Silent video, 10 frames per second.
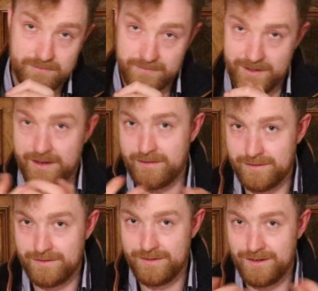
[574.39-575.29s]

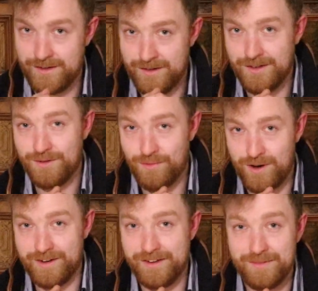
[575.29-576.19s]
Yes.
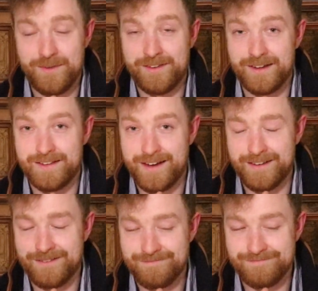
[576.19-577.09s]
What is missing in that?